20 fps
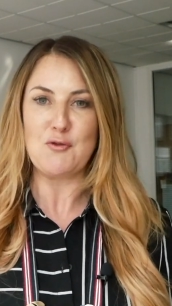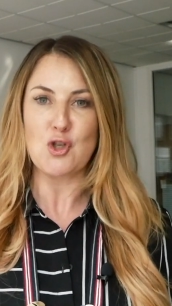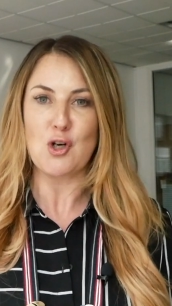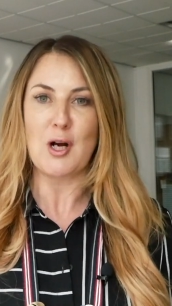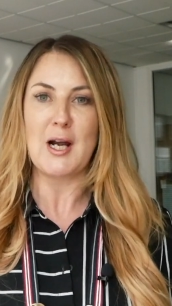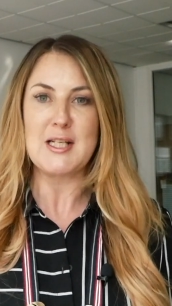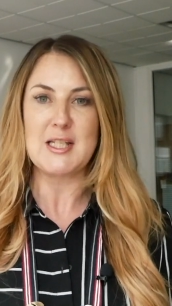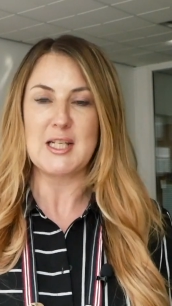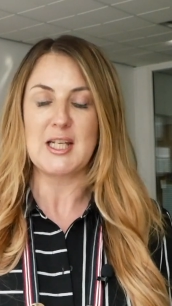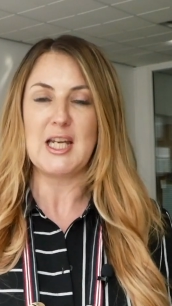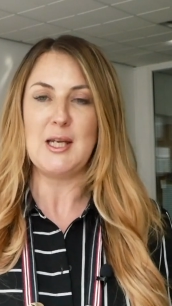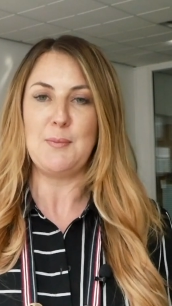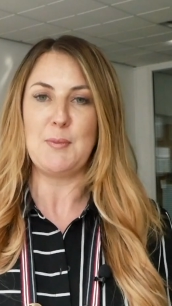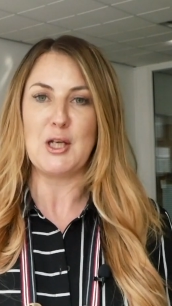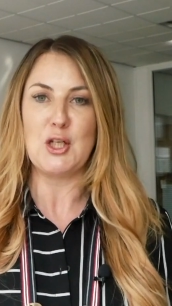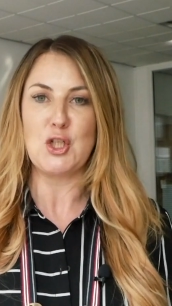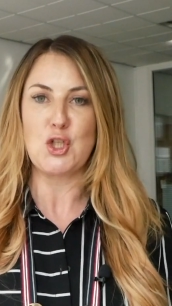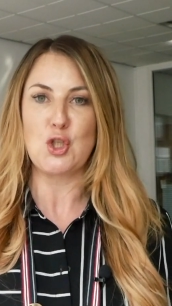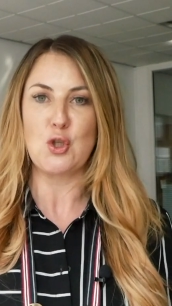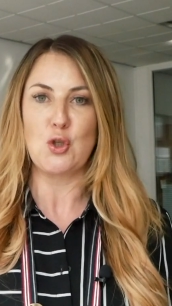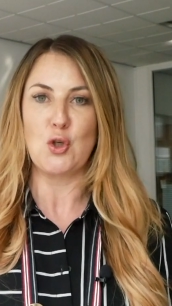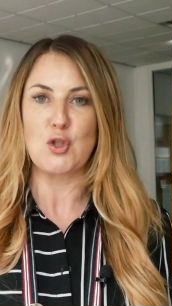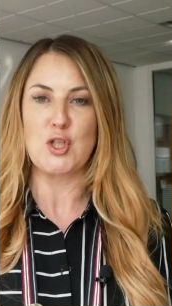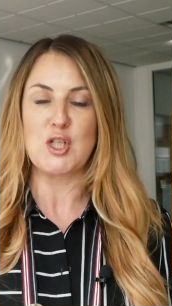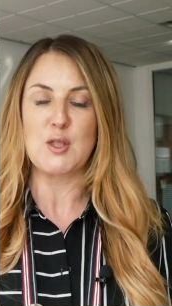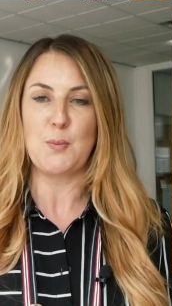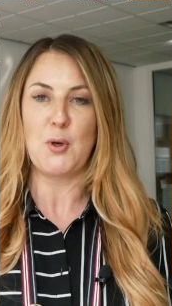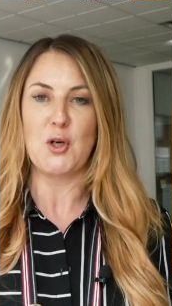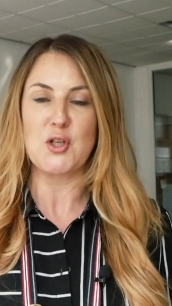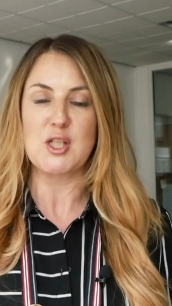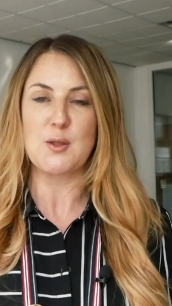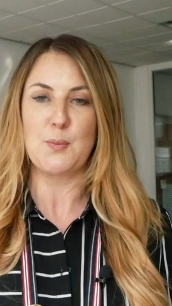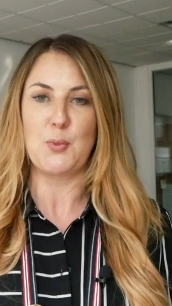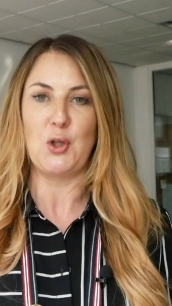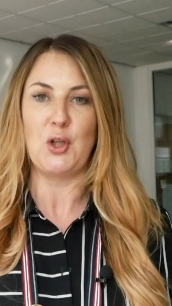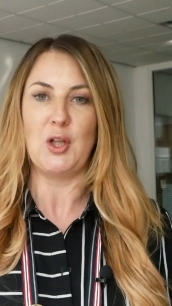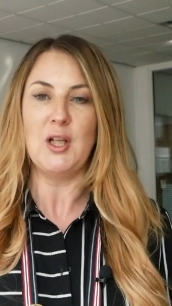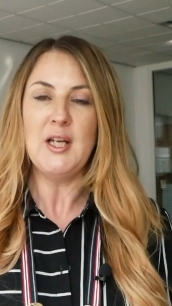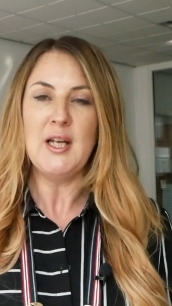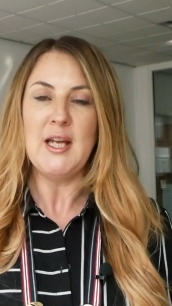tried to keep it as short as
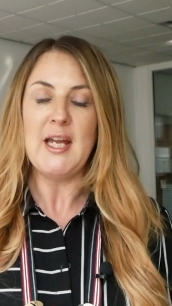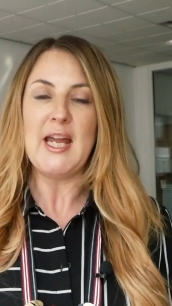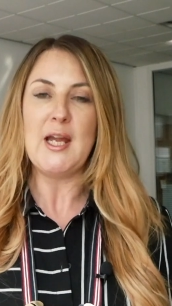possible.